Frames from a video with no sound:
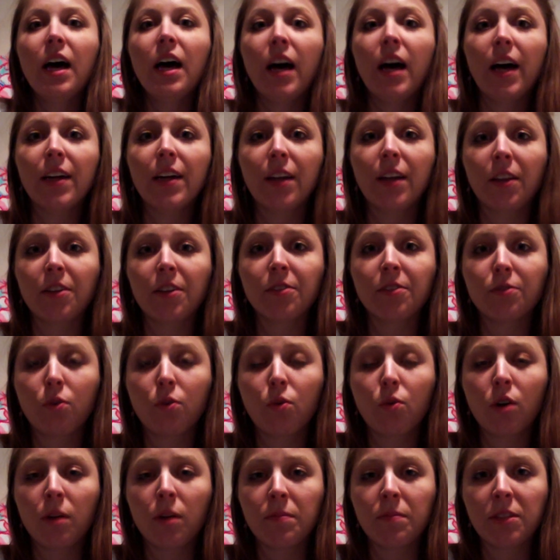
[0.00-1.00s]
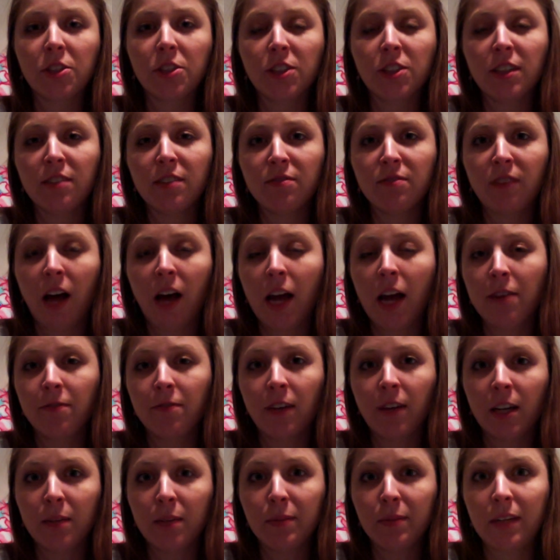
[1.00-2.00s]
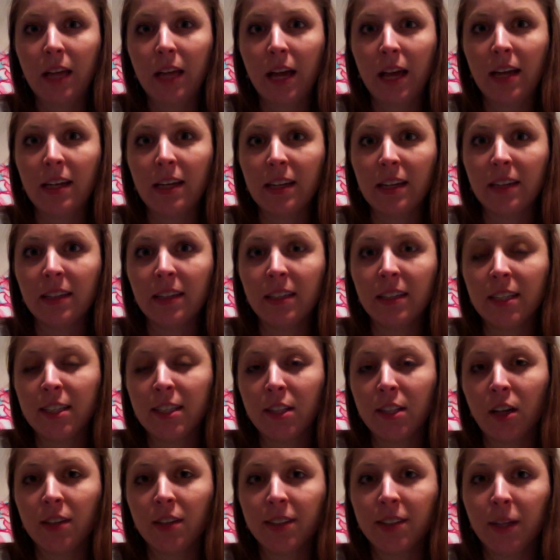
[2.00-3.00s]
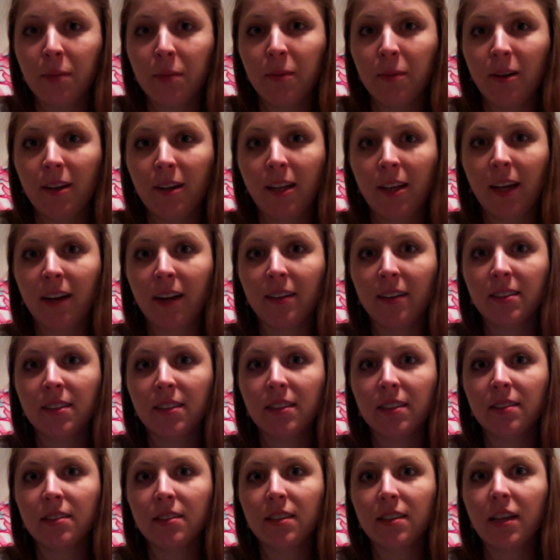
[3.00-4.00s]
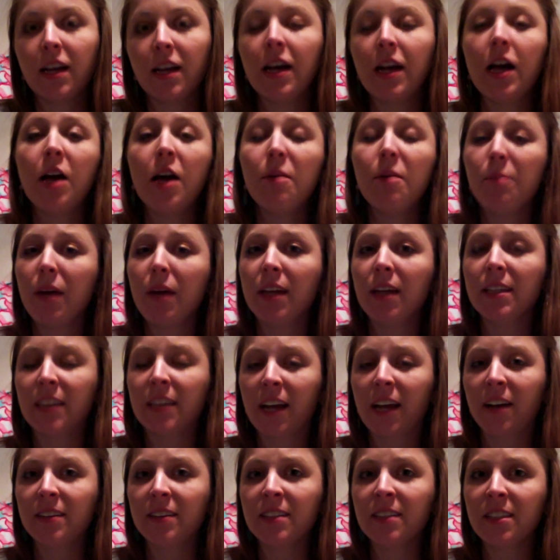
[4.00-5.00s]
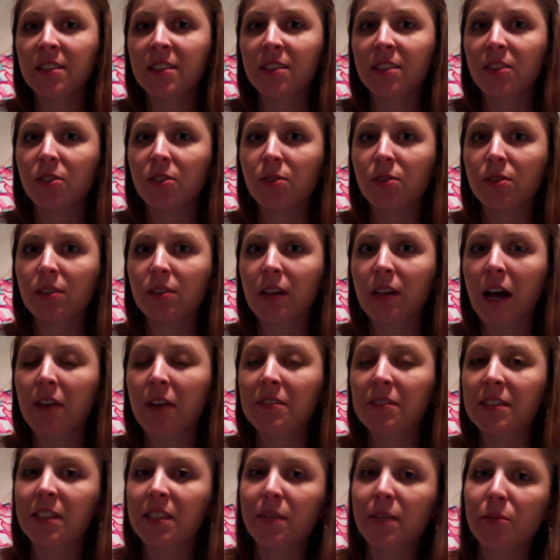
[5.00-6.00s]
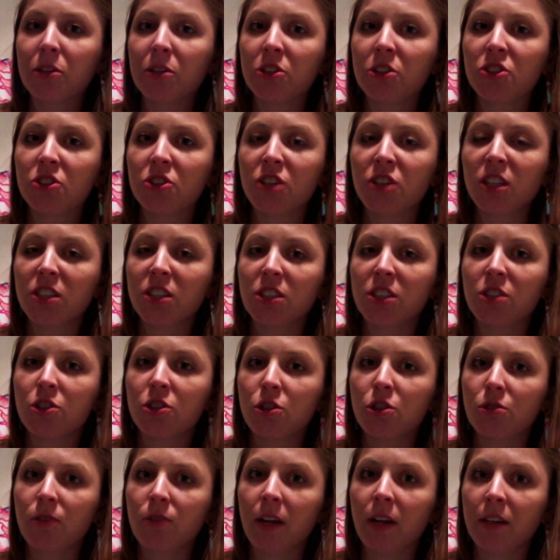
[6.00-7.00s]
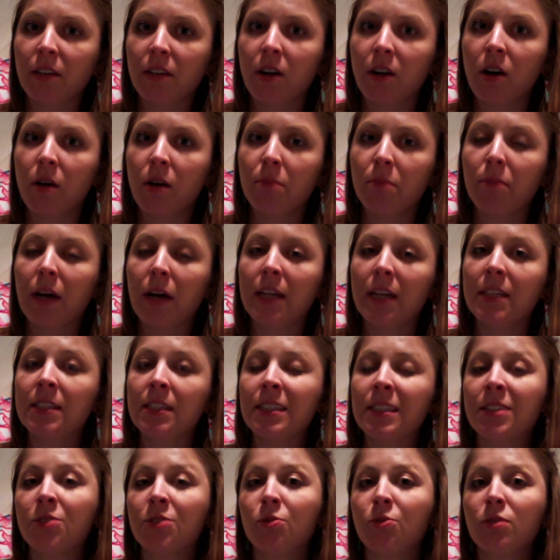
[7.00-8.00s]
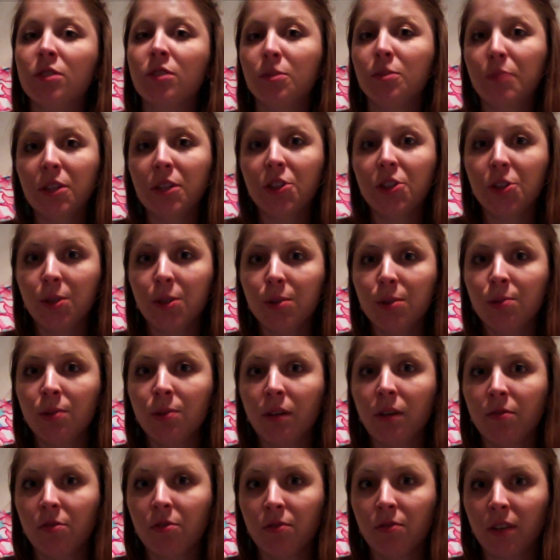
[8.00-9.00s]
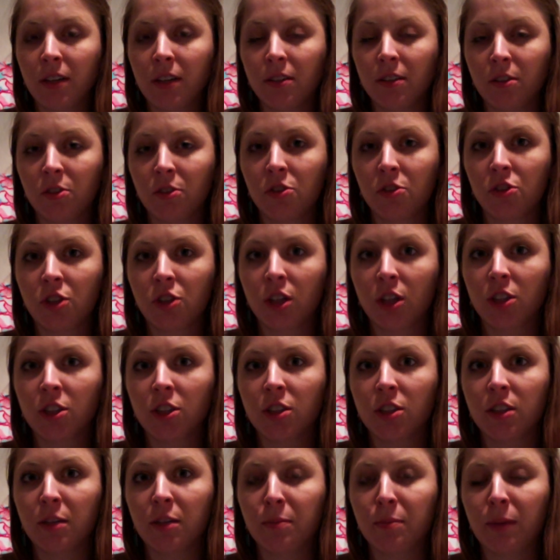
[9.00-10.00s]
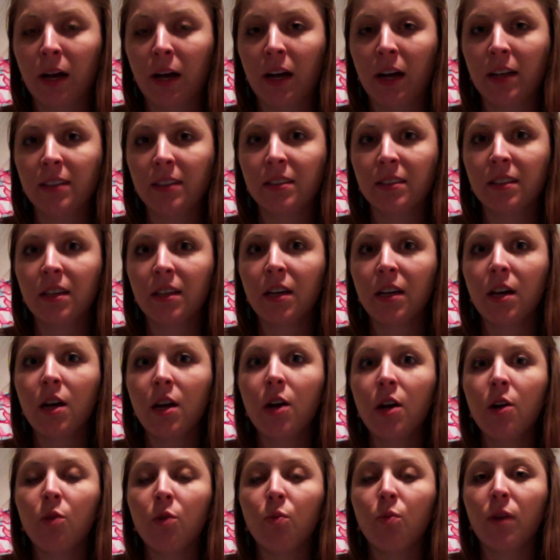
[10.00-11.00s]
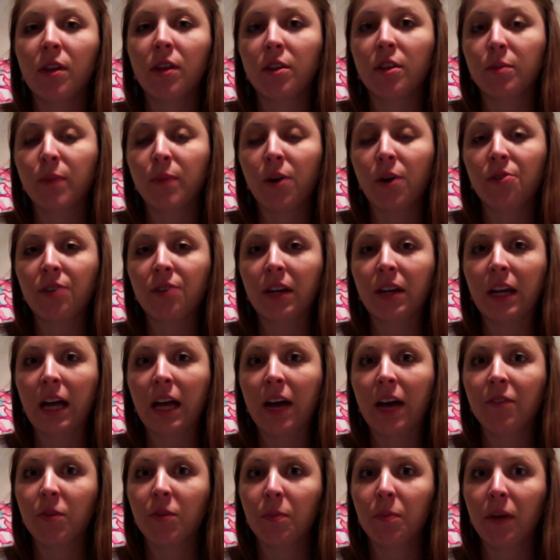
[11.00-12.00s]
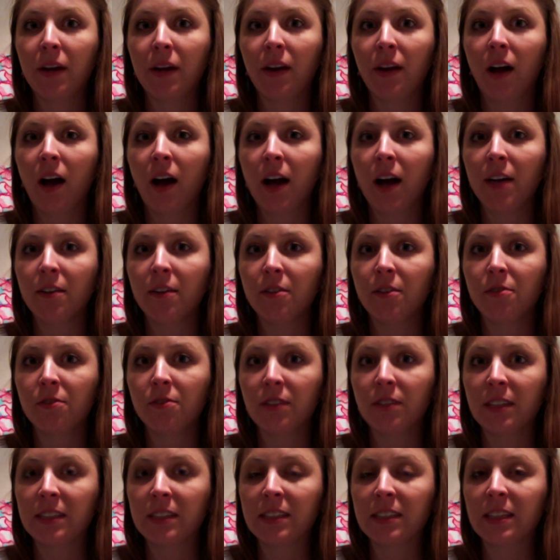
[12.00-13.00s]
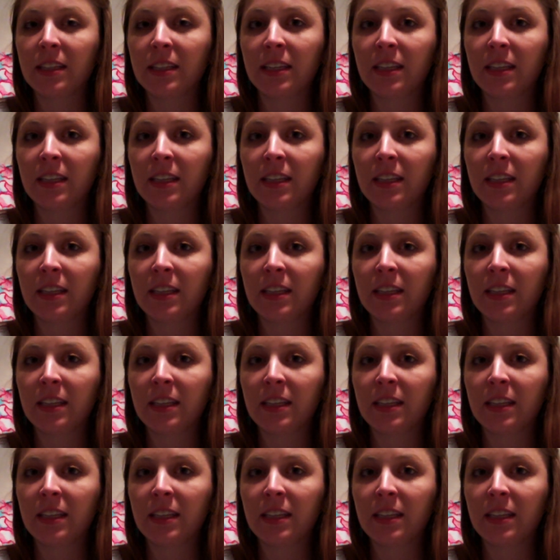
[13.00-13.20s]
Another form that you can find vitamin A in is also beta carotenes. Beta carotenes are going to have a similar structure to retinol, minus it's going to be two of the retinol structures combined, where they're both going to have the beta ionone rings at the